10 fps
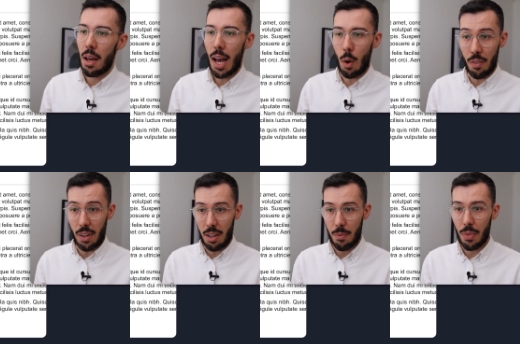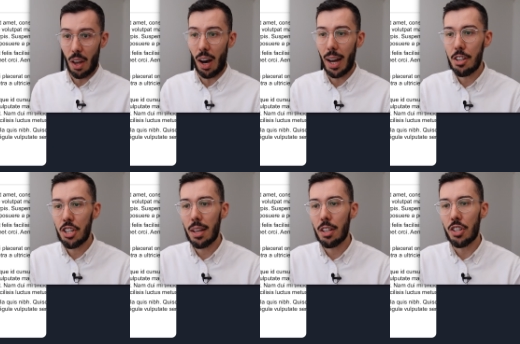However, I
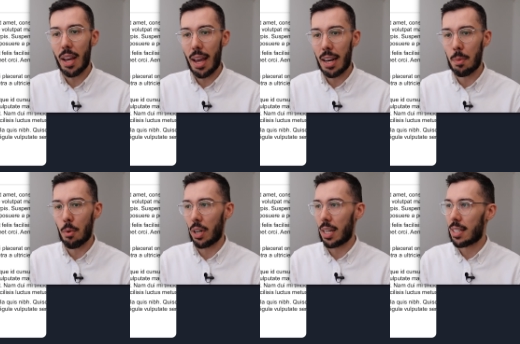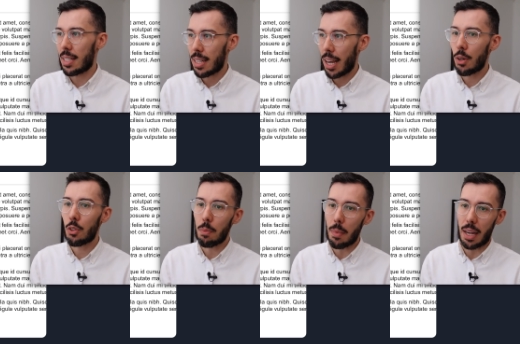challenge anybody to
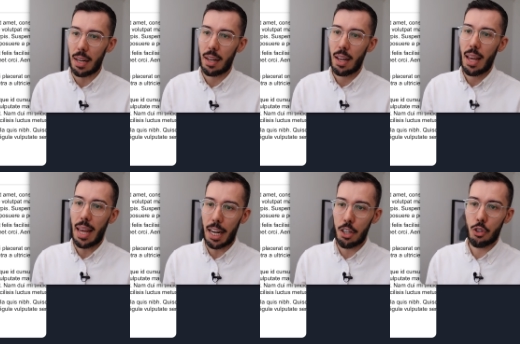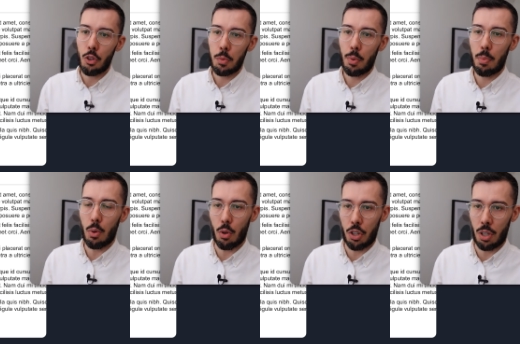tell me each group's
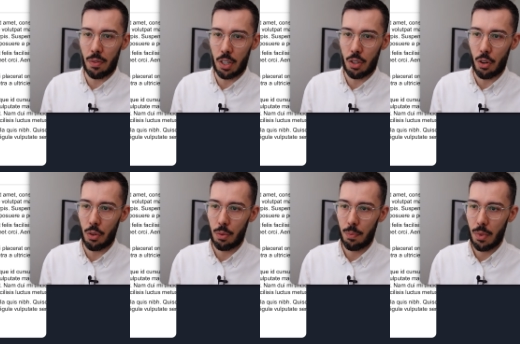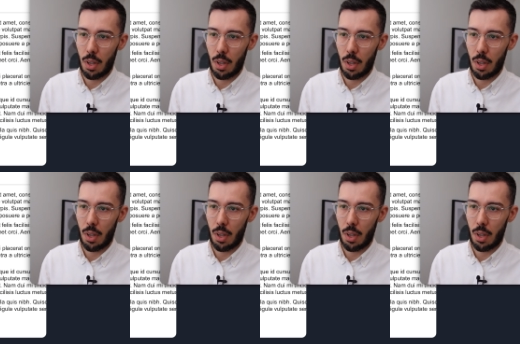proportion of the total.